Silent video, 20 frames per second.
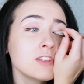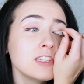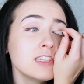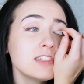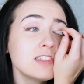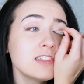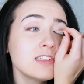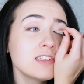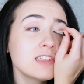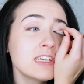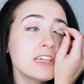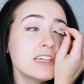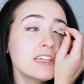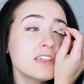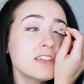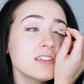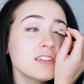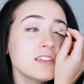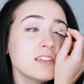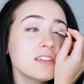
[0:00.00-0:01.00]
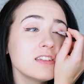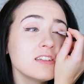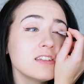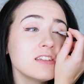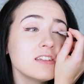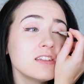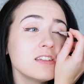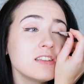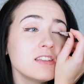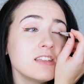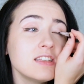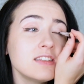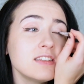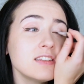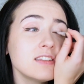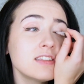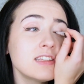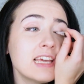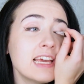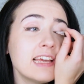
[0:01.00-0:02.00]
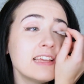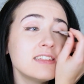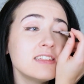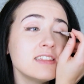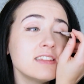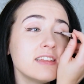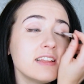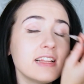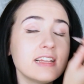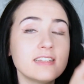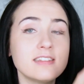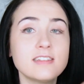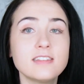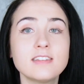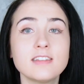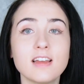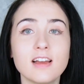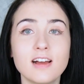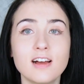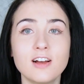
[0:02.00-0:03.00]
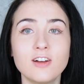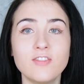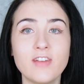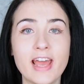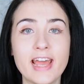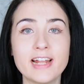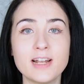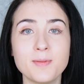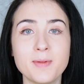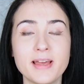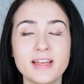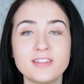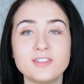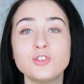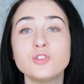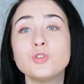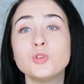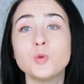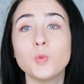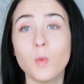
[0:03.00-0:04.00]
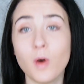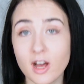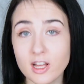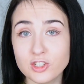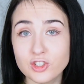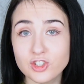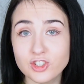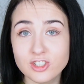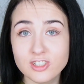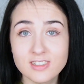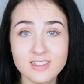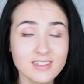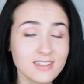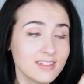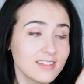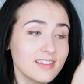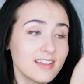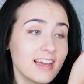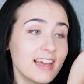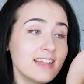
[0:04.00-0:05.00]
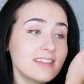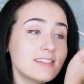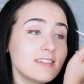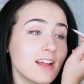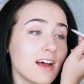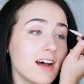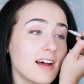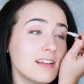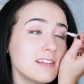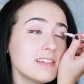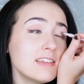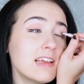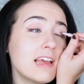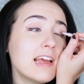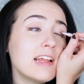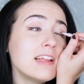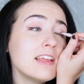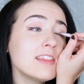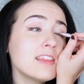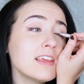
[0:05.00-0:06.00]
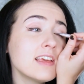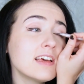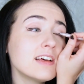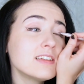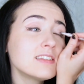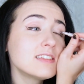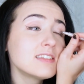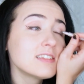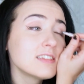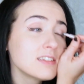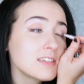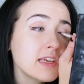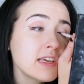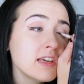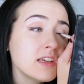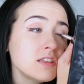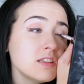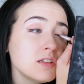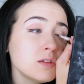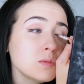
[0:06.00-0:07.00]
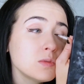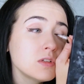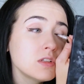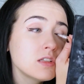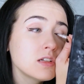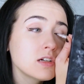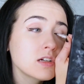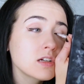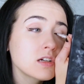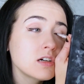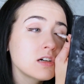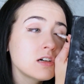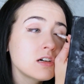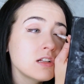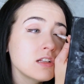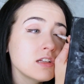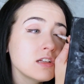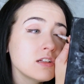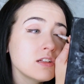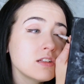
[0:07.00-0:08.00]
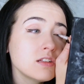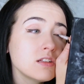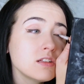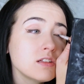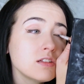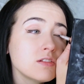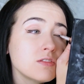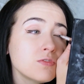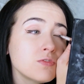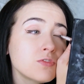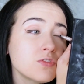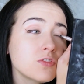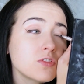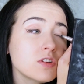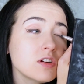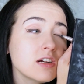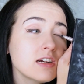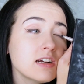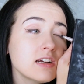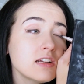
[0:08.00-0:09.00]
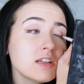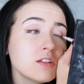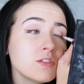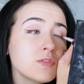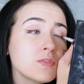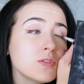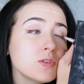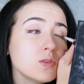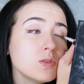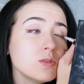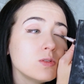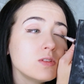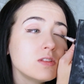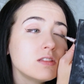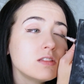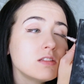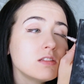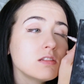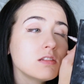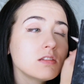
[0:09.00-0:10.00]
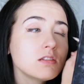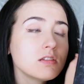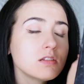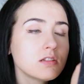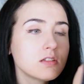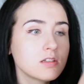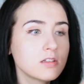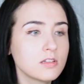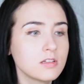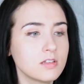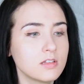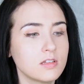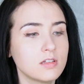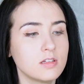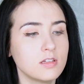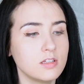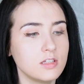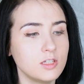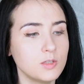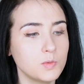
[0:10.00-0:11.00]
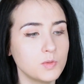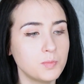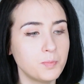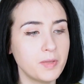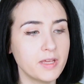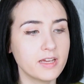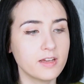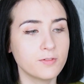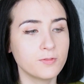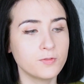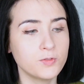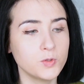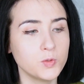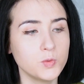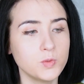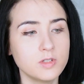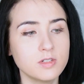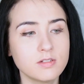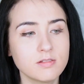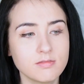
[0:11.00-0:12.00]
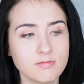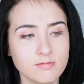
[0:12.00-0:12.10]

This is Casey's list of animes to watch. It's not anything else. Casey would not call it fried foods. You would pick a food.